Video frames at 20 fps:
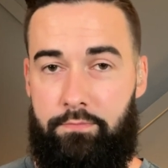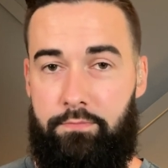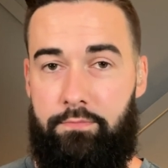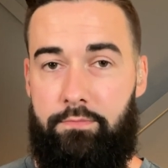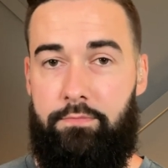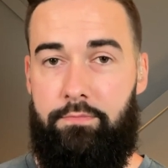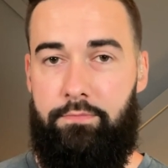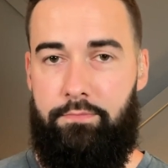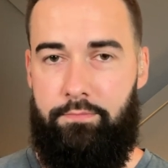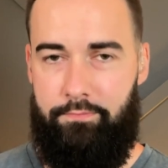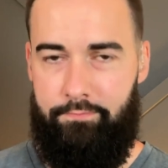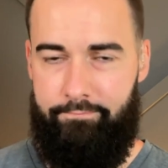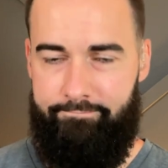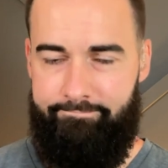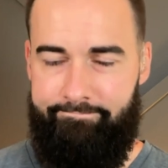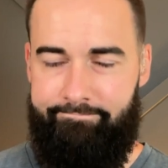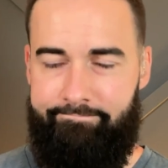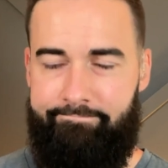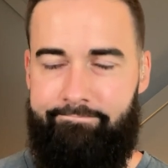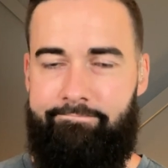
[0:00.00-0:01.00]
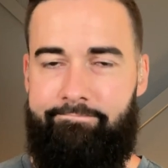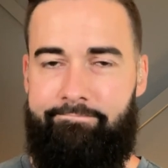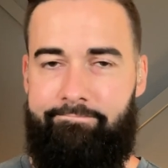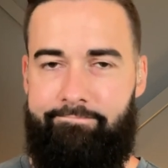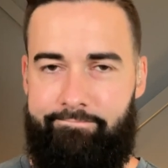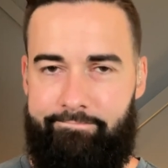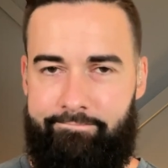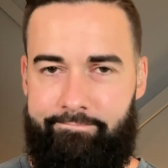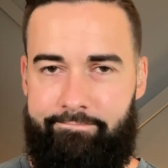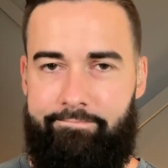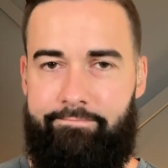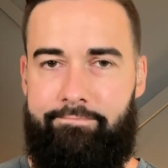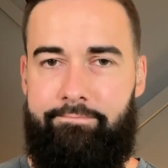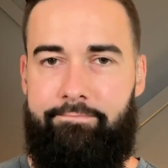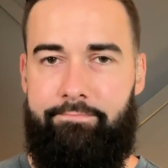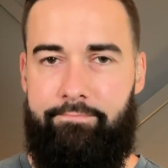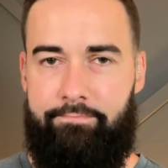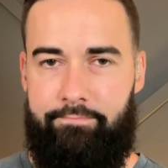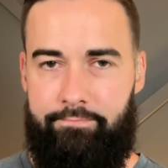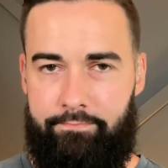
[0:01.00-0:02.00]

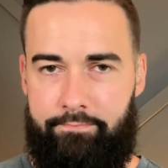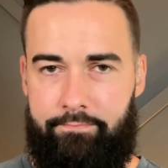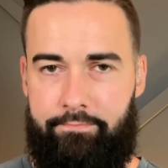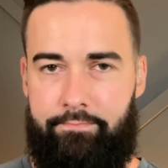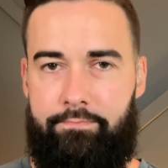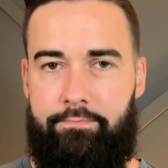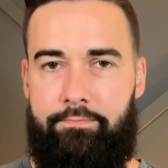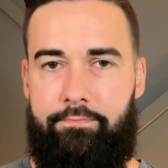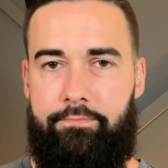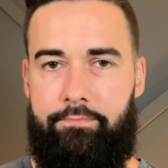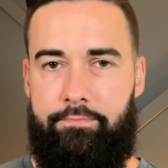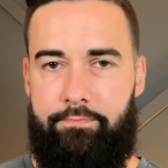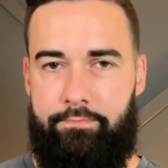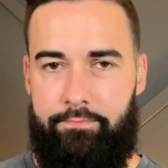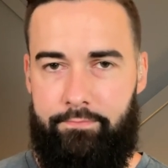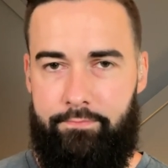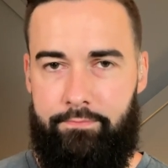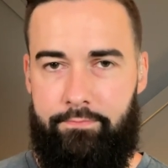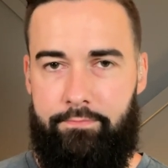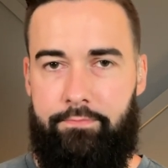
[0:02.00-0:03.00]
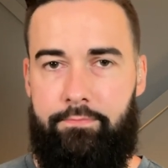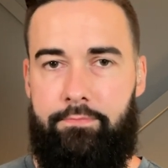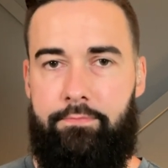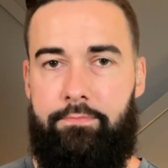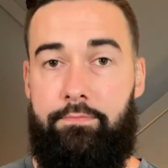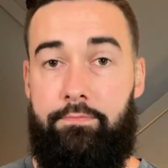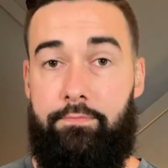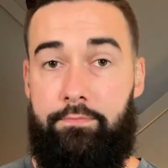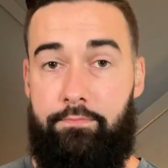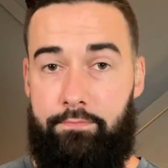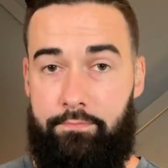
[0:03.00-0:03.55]
[no speech]